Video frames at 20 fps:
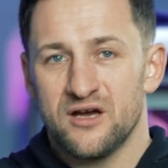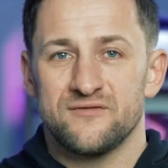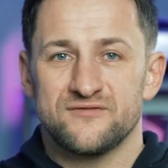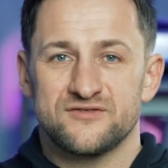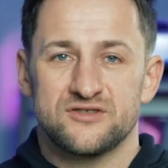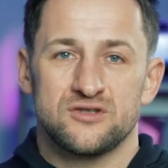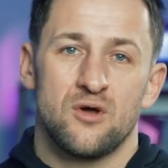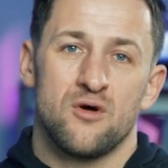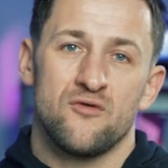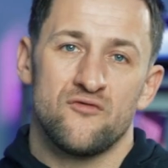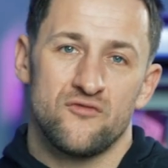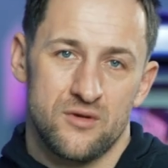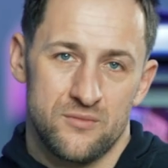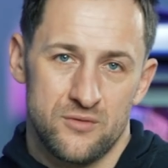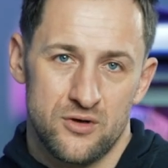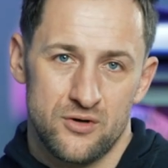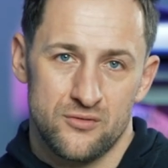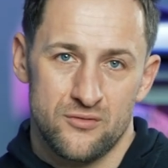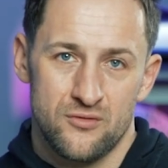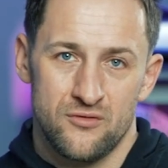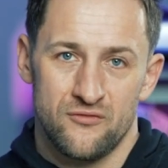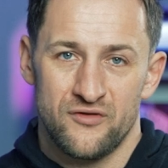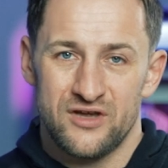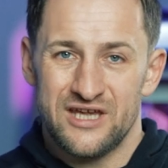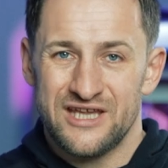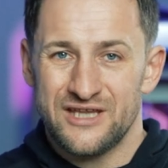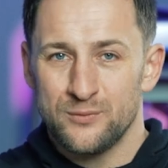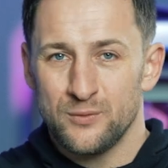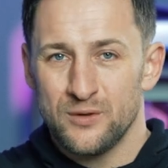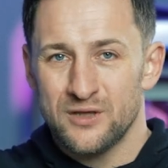of snow from your roof.
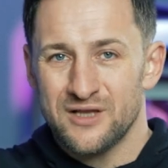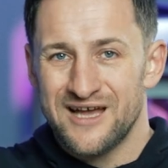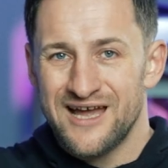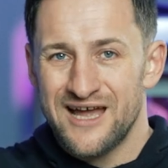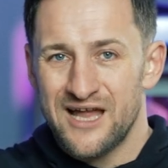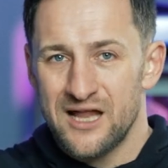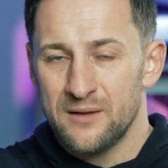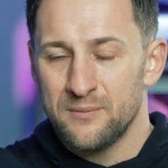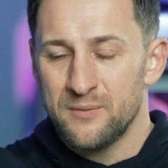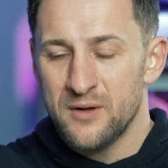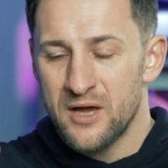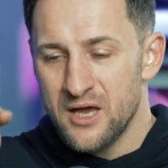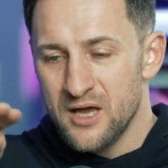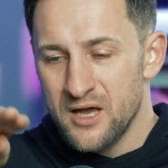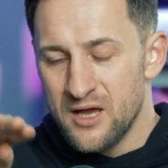It will help